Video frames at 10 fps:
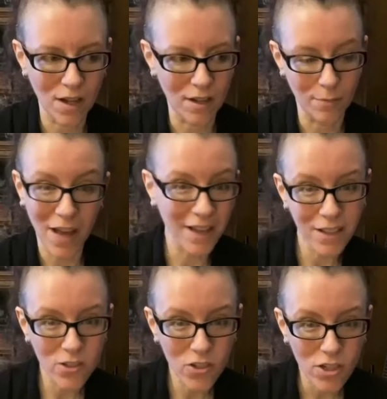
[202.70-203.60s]

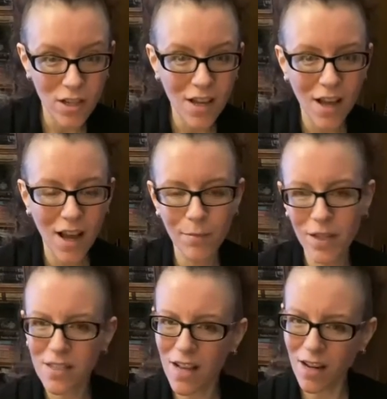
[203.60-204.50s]
package.
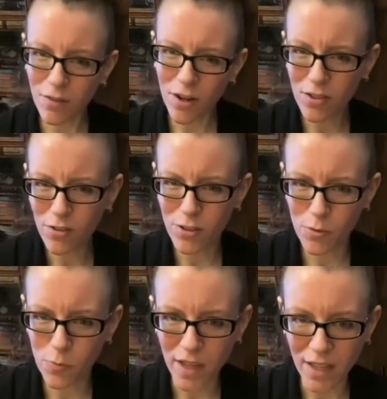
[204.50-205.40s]
It's kind of hard to
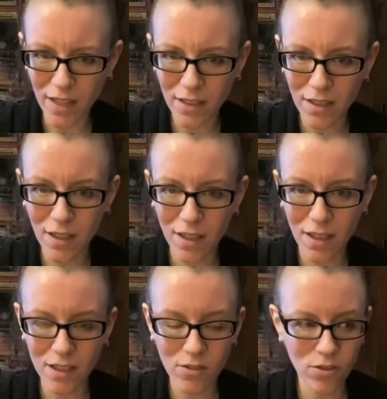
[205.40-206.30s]
explain.
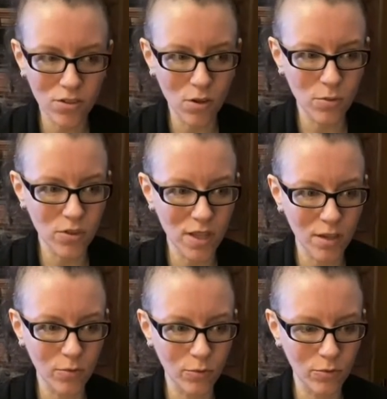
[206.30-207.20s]
It's almost
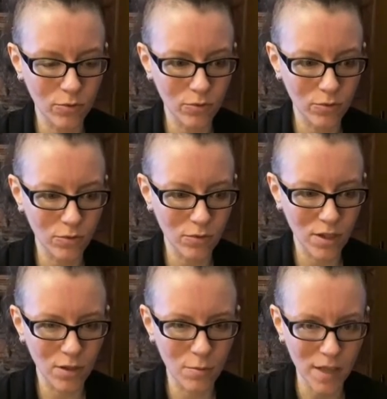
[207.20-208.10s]
like
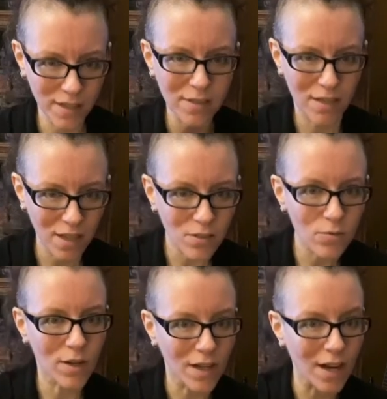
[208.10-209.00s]
it'll make sense
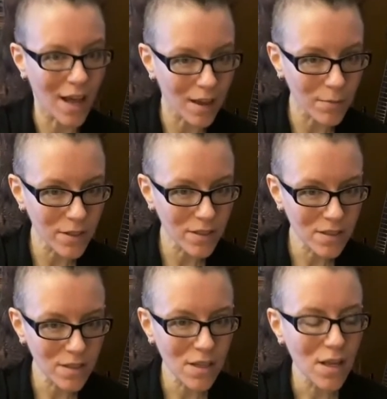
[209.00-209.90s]
when it happens,
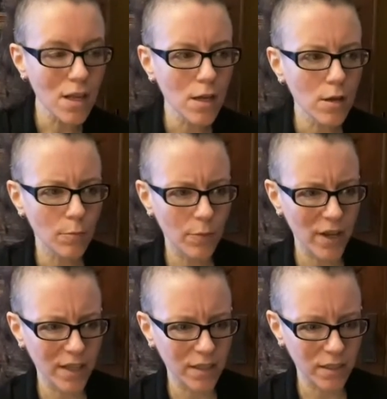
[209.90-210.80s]
but